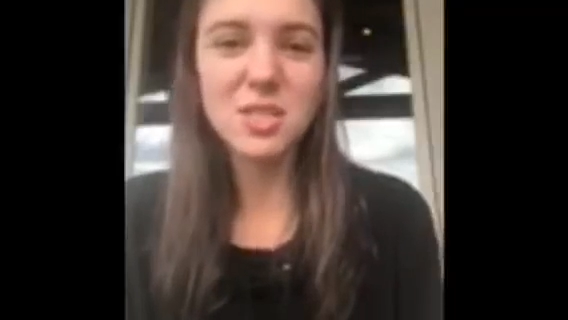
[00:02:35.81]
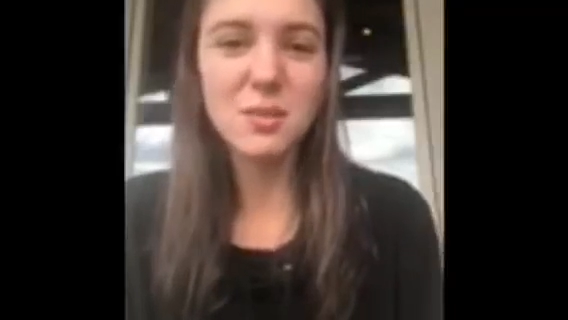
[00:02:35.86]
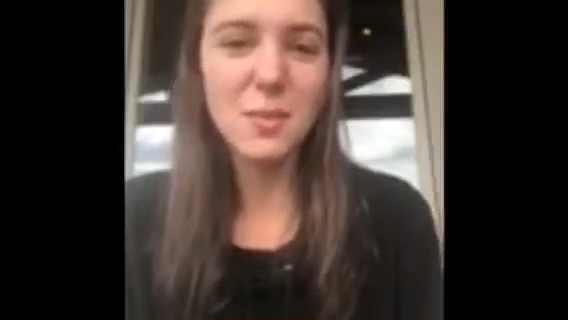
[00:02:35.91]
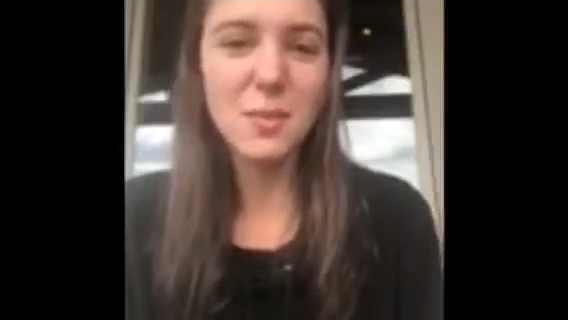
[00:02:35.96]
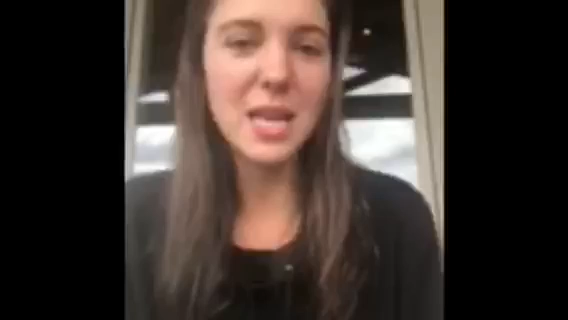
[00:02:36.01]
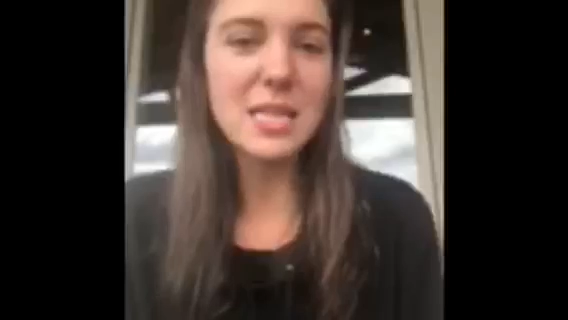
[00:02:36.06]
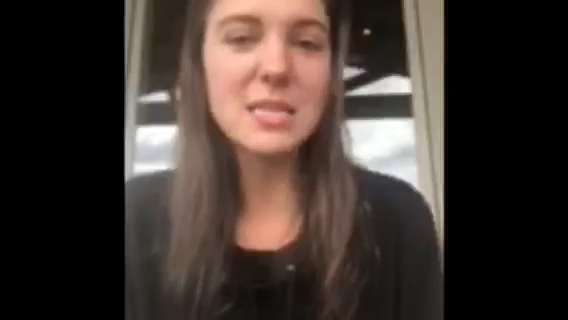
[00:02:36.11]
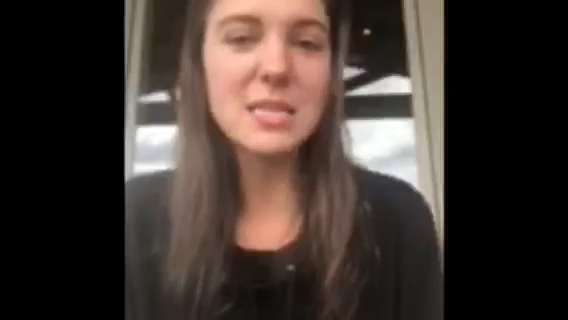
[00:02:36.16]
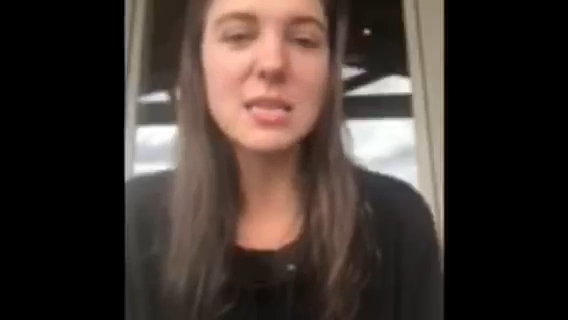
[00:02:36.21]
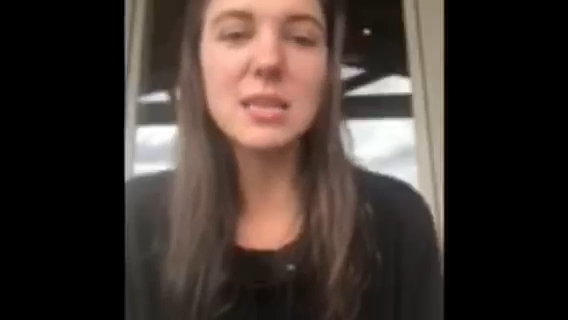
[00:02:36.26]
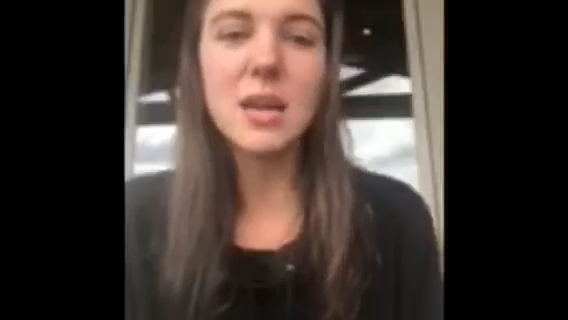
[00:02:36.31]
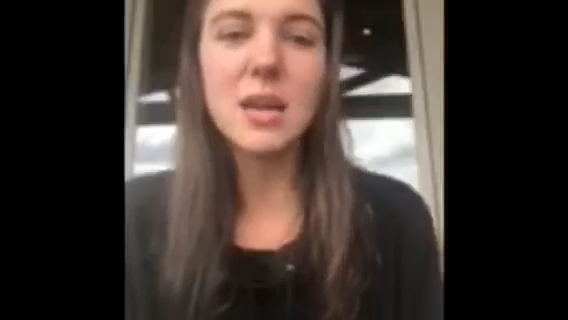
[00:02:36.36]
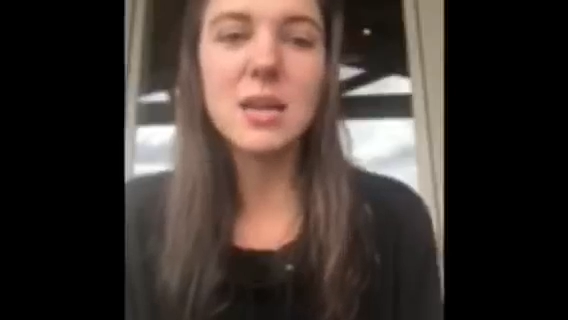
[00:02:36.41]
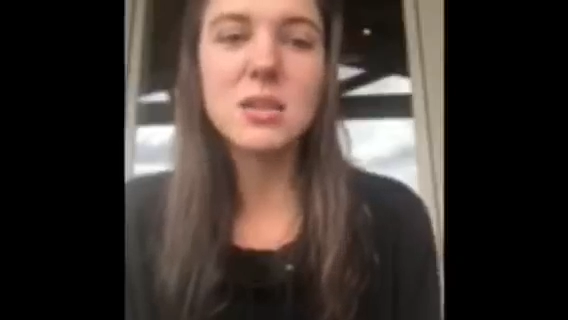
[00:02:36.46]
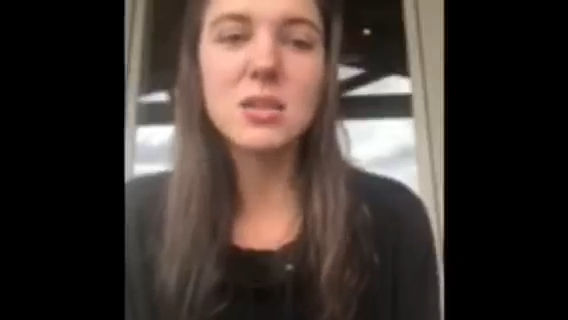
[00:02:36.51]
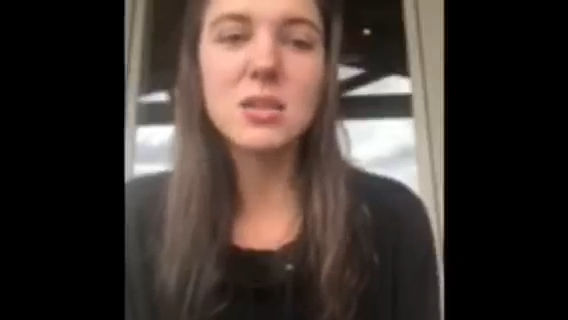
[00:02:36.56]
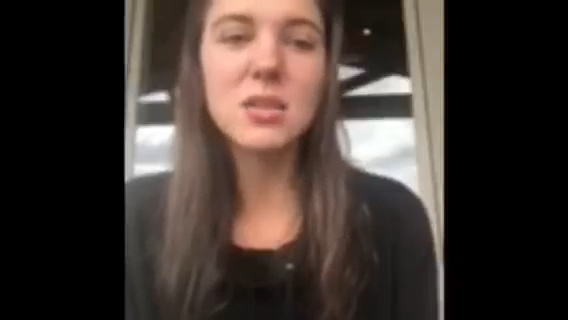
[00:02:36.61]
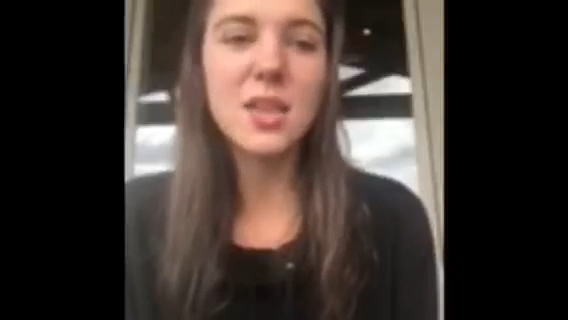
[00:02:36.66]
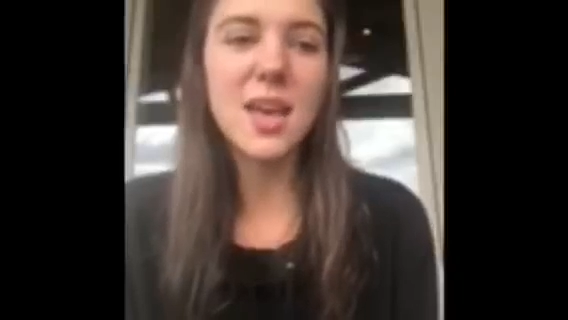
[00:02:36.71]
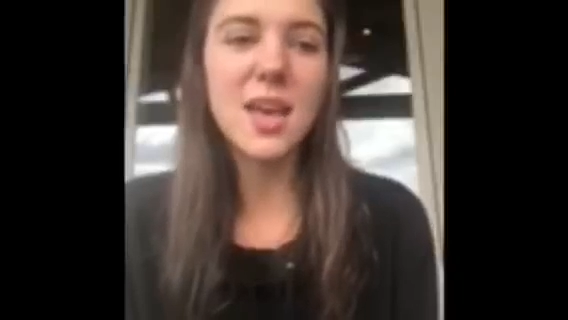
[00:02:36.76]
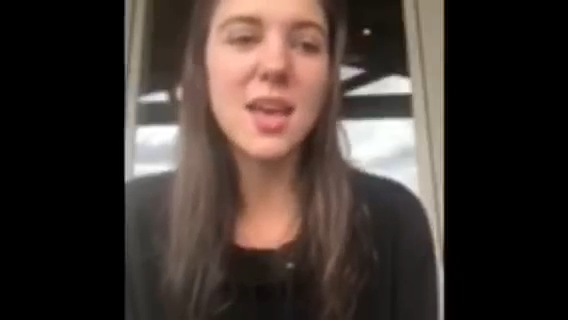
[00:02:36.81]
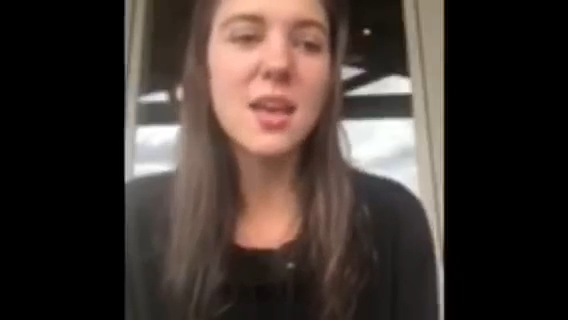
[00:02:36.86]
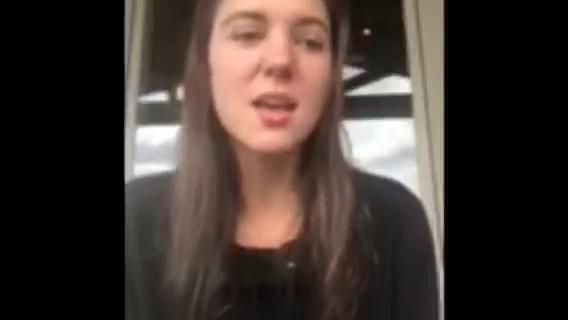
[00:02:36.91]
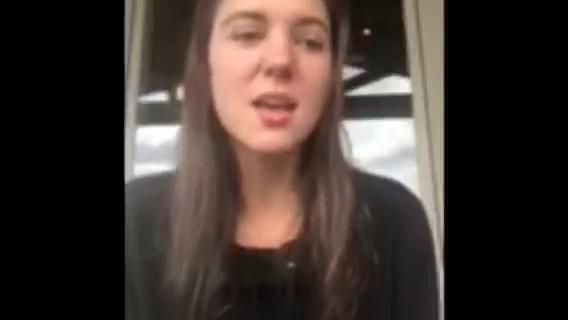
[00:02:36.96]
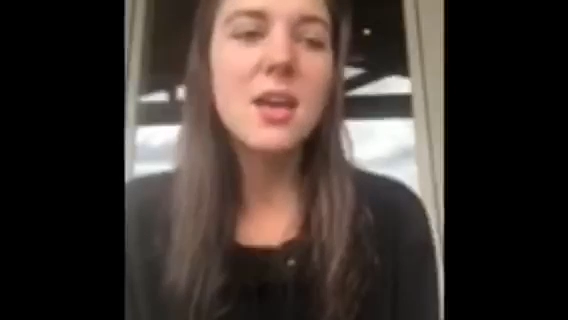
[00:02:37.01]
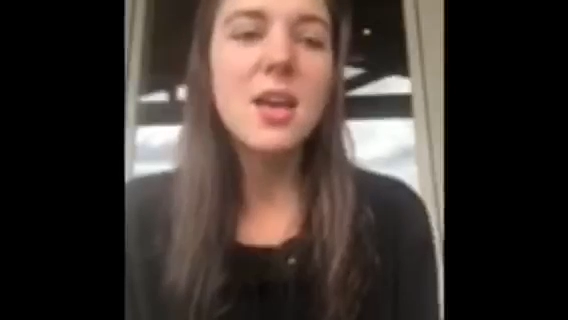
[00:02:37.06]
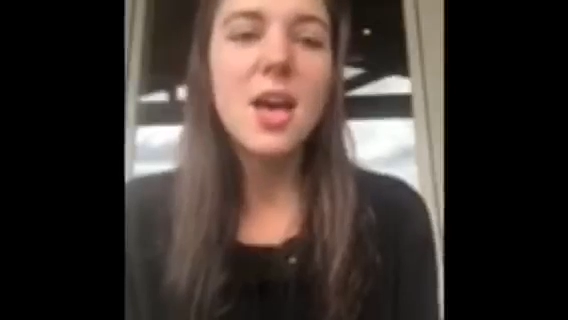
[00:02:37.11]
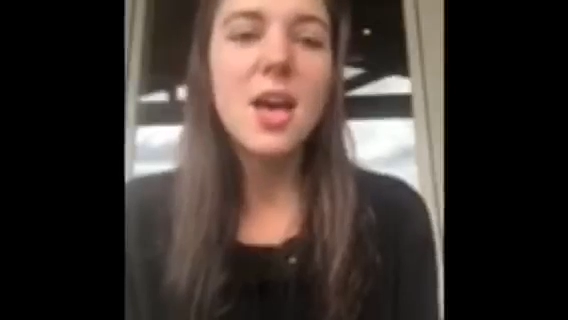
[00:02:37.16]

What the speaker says: semantic underlay